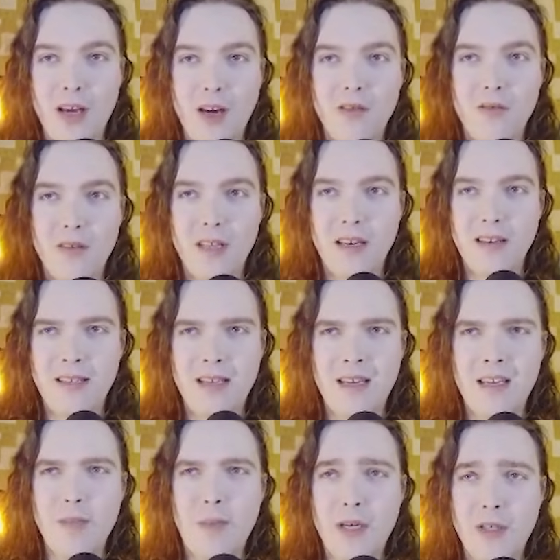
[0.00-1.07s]
over the undead,
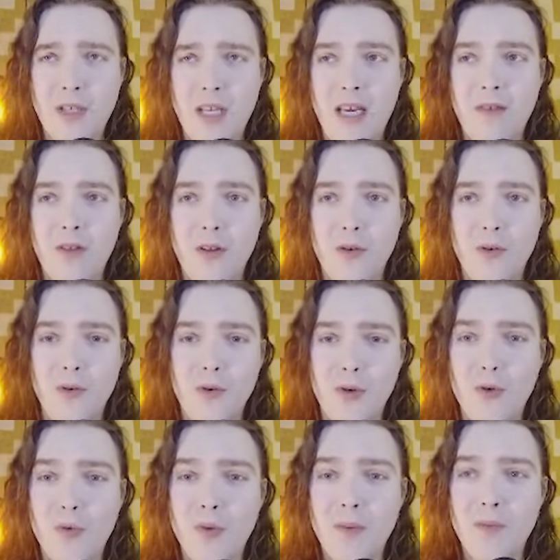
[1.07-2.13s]
especially given the whole
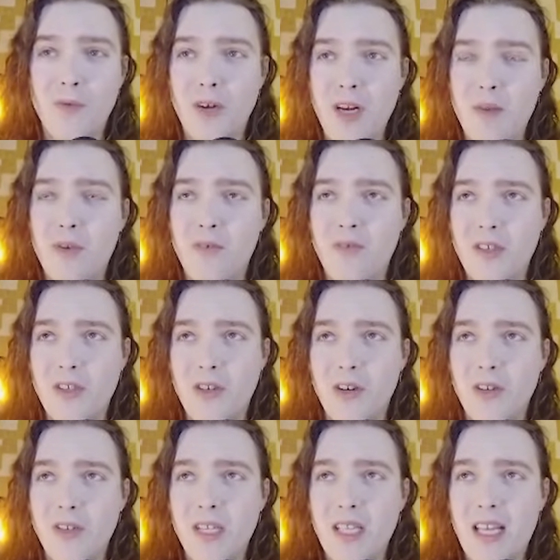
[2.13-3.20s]
Grim Reaper
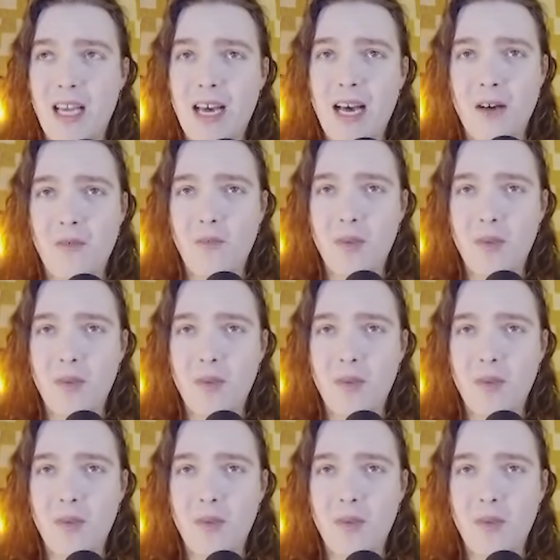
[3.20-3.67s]
visage that they have.